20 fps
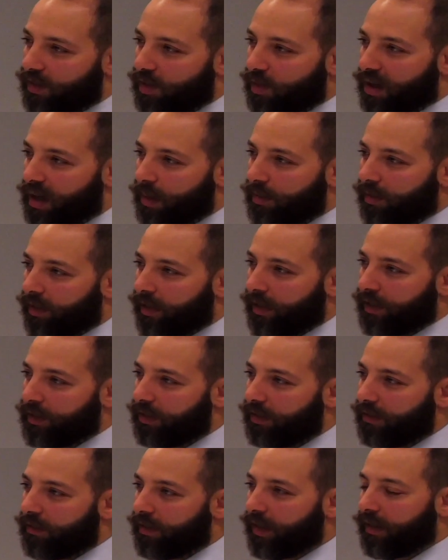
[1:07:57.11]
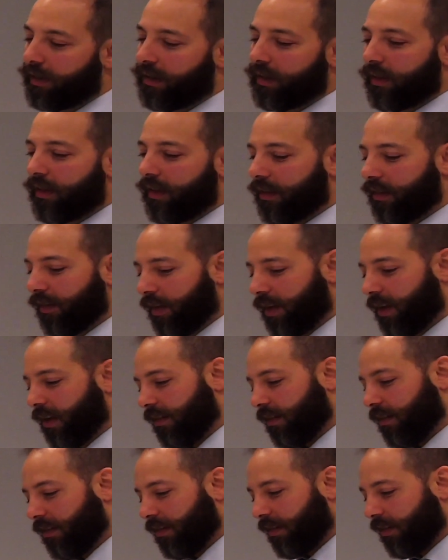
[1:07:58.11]
of cooperation. Right? Look
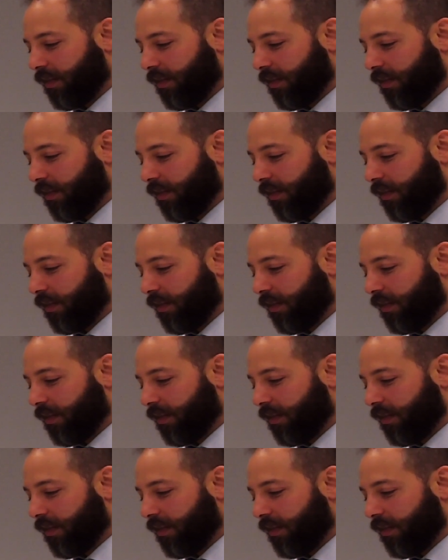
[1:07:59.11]
at.